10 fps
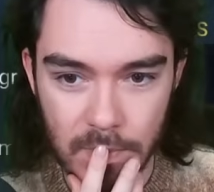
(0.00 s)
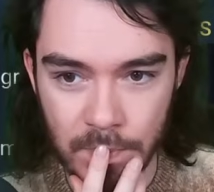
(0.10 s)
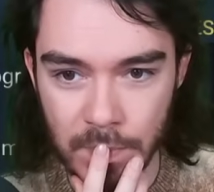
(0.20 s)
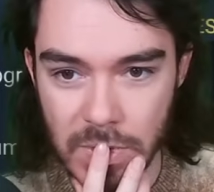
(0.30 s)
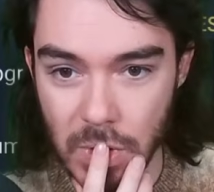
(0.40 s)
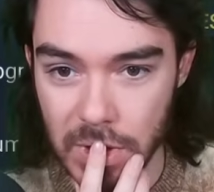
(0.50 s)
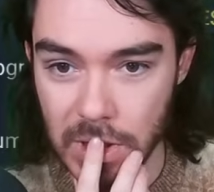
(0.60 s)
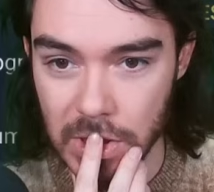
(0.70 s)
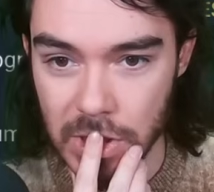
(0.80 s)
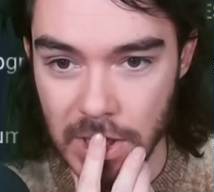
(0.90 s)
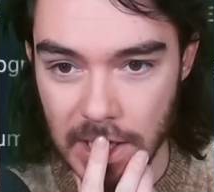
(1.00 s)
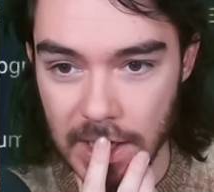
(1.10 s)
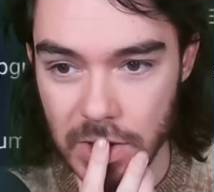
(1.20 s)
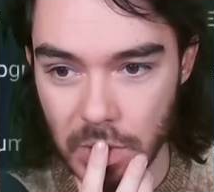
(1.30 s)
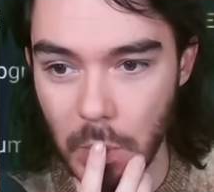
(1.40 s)
Mm, so it's a good chunk
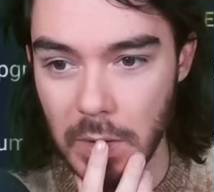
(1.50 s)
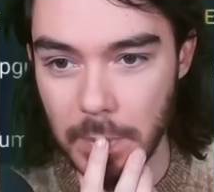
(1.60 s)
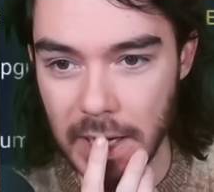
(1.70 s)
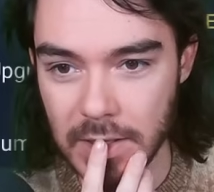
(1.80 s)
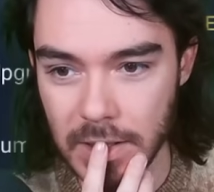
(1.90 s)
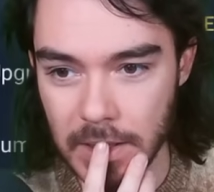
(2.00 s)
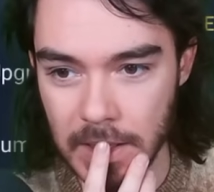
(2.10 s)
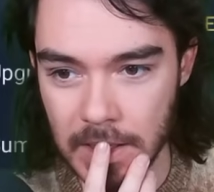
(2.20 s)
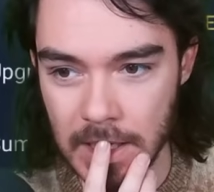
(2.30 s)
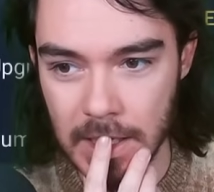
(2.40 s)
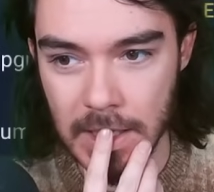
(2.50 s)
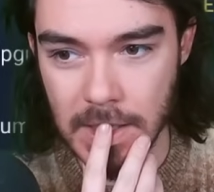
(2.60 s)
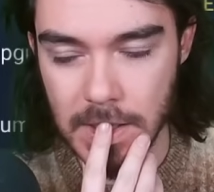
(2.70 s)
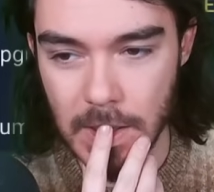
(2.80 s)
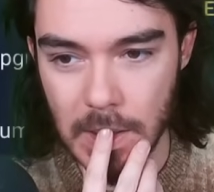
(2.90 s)
extra. We basically
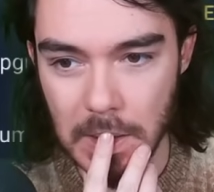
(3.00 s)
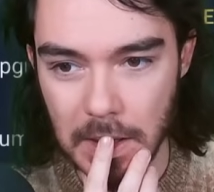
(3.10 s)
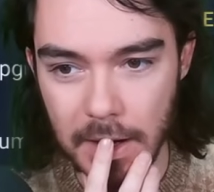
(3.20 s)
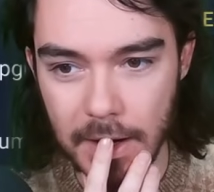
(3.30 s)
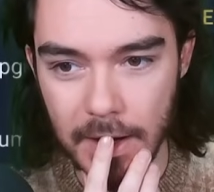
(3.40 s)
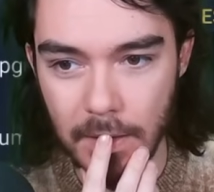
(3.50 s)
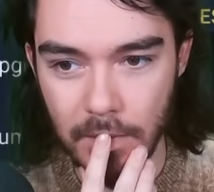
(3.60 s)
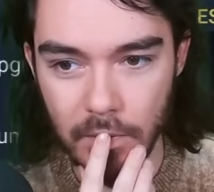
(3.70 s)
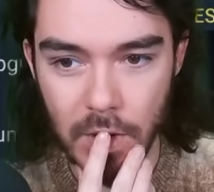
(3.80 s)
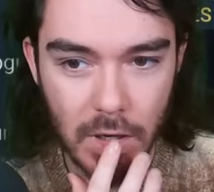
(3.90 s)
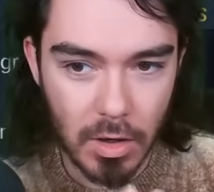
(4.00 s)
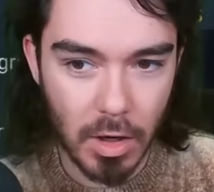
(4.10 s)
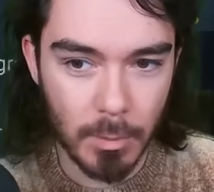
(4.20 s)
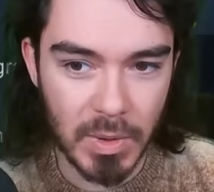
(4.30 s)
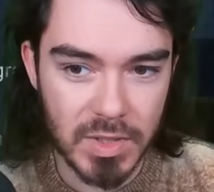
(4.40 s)
need um,
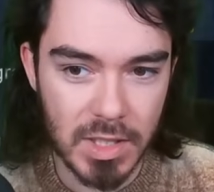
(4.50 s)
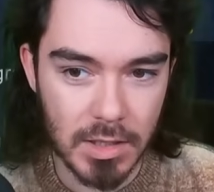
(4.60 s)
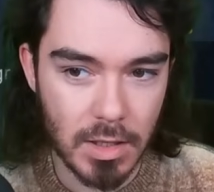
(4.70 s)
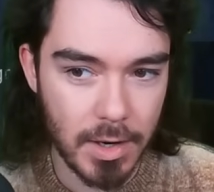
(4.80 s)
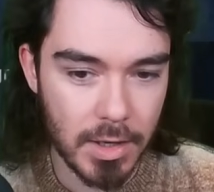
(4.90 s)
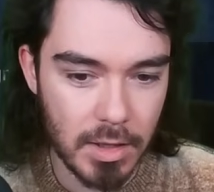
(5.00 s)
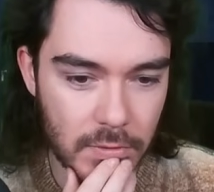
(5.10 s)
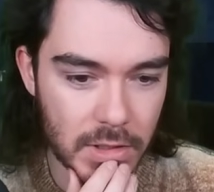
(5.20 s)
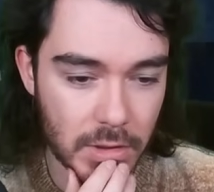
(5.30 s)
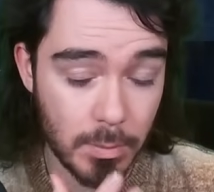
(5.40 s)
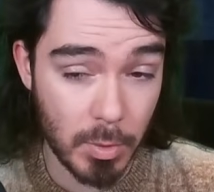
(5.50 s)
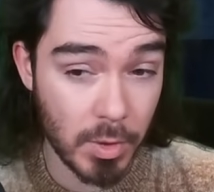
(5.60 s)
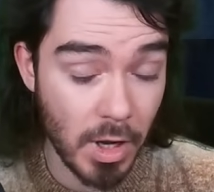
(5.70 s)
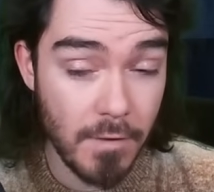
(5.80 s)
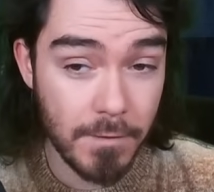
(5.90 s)
almost the entirety of the turret, but
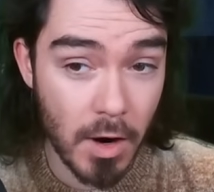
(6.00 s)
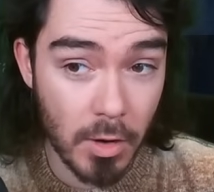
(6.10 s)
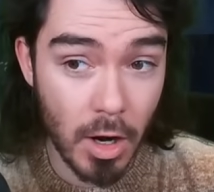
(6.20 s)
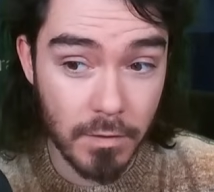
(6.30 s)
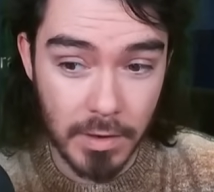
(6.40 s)
we're not far off.